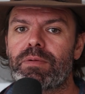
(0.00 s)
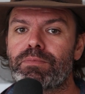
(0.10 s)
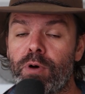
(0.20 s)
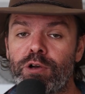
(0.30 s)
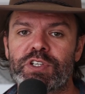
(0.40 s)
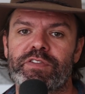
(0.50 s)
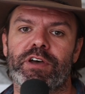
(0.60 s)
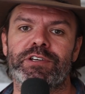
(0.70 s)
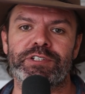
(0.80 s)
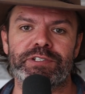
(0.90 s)
most of
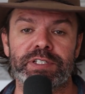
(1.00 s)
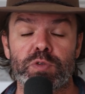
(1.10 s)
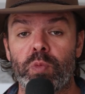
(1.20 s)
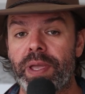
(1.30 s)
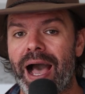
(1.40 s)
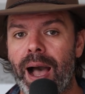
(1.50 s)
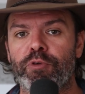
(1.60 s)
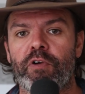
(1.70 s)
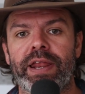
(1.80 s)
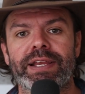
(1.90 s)
those users will be
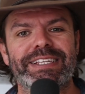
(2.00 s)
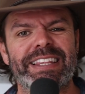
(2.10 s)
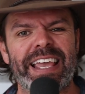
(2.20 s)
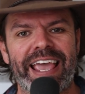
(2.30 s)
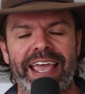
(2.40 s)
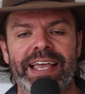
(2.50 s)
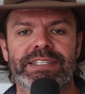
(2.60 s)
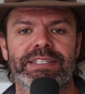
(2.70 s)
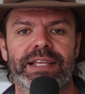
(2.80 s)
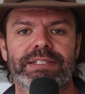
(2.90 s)
upgrading to the
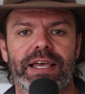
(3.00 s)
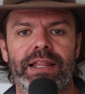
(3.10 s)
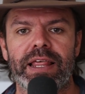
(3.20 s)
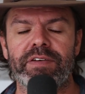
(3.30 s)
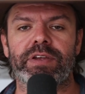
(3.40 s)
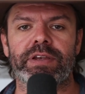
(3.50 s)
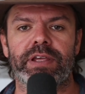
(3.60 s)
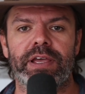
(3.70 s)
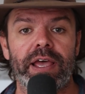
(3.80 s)
AirSense 11.